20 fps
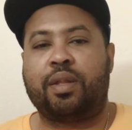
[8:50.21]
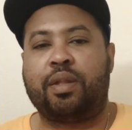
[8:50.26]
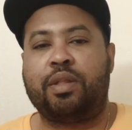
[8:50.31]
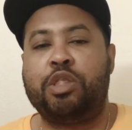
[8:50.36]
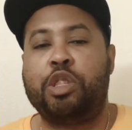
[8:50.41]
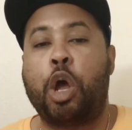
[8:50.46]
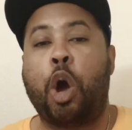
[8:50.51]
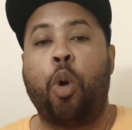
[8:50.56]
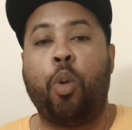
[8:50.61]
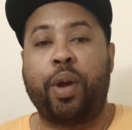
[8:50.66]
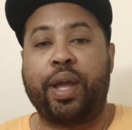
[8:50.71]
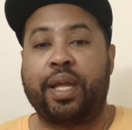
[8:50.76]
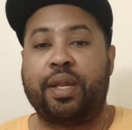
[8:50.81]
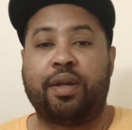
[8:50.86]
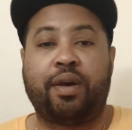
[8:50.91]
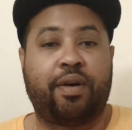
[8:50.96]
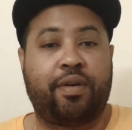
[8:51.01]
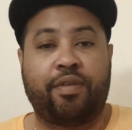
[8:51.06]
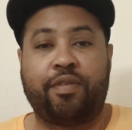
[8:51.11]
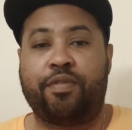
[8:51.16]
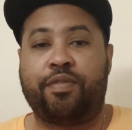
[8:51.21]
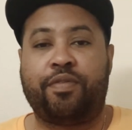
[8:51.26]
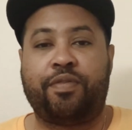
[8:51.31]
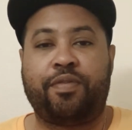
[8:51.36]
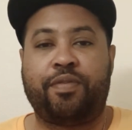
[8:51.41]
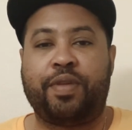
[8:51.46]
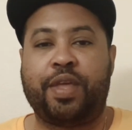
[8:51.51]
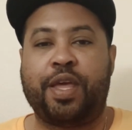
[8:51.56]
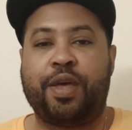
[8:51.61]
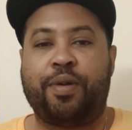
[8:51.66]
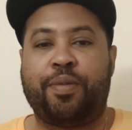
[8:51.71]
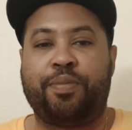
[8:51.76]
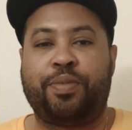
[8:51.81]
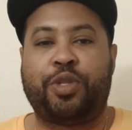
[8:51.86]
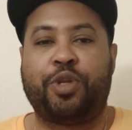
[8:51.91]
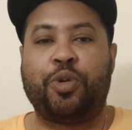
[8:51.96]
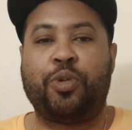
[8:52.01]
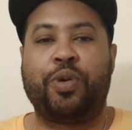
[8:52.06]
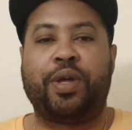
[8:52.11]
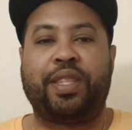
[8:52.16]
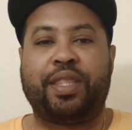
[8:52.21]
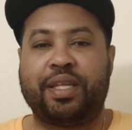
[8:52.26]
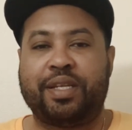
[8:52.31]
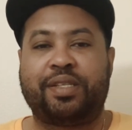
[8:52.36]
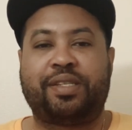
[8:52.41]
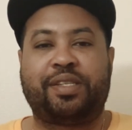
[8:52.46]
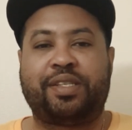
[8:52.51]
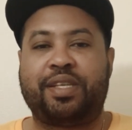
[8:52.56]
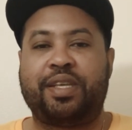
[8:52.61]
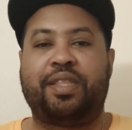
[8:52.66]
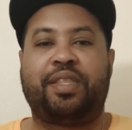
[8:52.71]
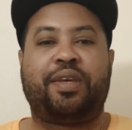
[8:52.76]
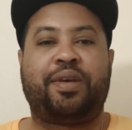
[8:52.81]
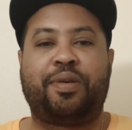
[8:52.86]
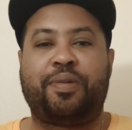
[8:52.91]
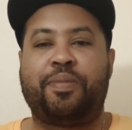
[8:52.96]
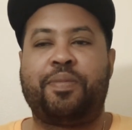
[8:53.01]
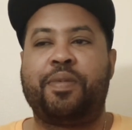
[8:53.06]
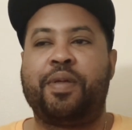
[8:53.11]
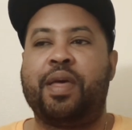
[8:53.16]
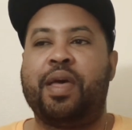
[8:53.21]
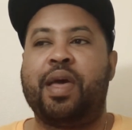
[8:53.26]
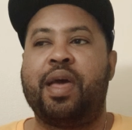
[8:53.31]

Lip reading: knowing of him doing this to them.